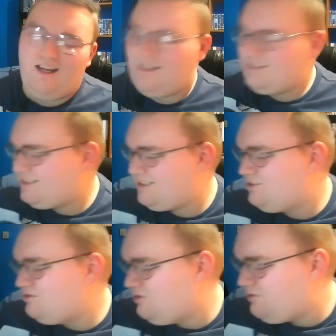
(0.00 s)
this
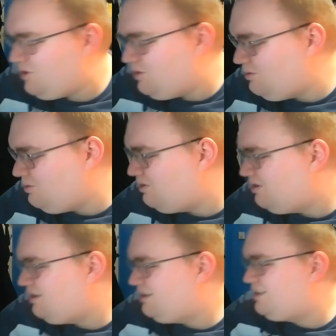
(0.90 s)
isn't a review.
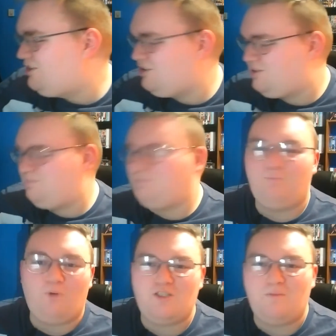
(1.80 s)
This is just
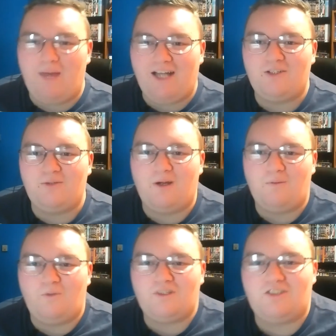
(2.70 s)
what's better
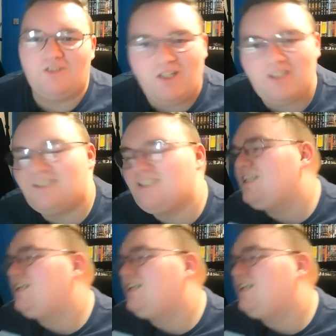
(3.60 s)
and what's not.